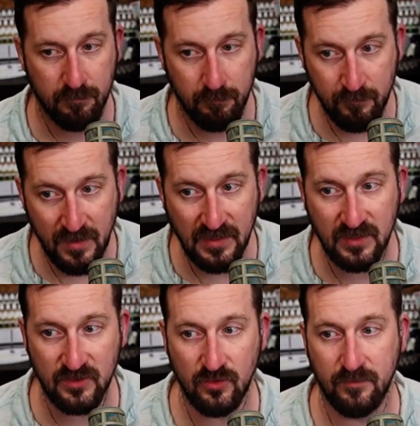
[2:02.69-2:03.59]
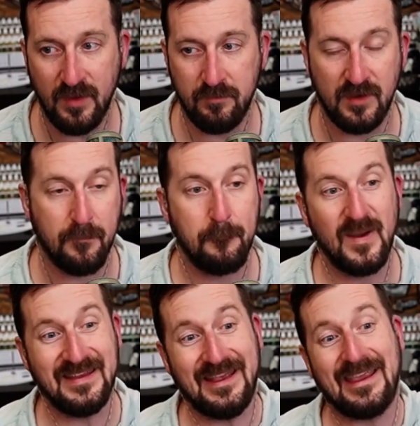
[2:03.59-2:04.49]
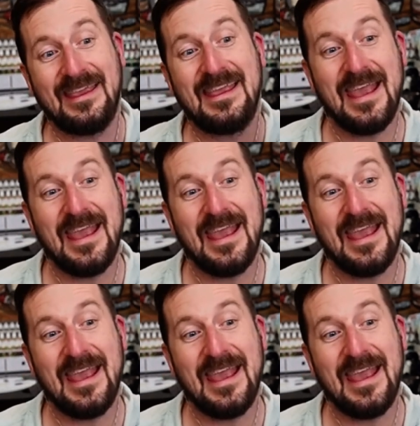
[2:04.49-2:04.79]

Make a new amendment. But you